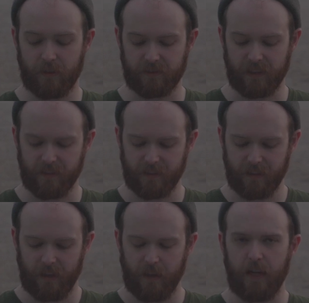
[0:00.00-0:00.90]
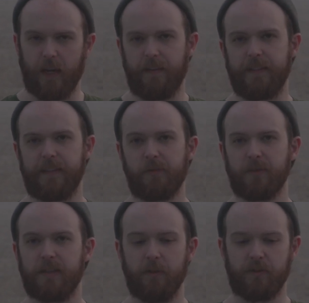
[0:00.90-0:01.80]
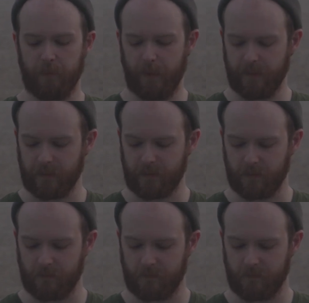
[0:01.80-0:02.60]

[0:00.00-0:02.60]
the front, and they said it was closed for maintenance.